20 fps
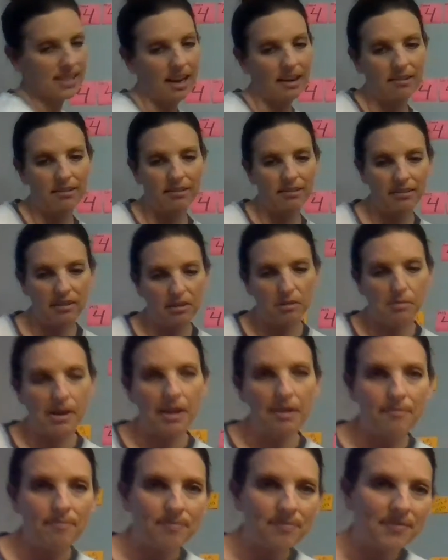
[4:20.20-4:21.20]
out a little
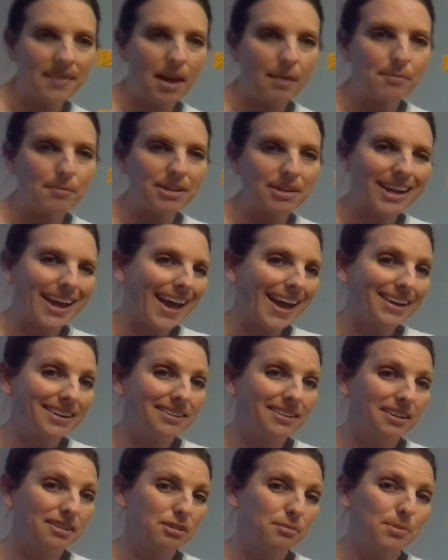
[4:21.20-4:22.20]
bit. I'm going to add
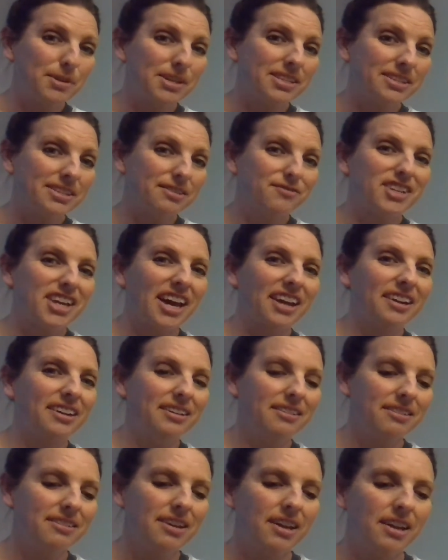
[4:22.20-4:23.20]
another piece of data
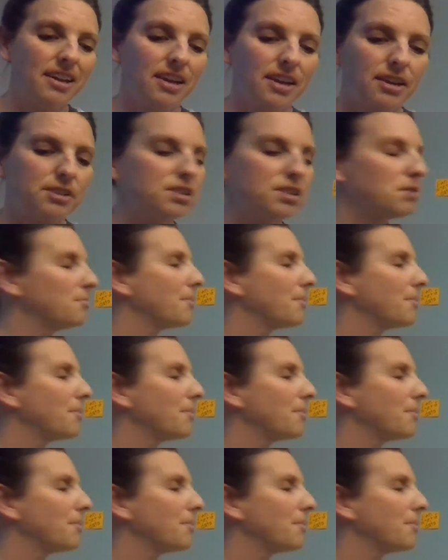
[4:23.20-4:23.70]
to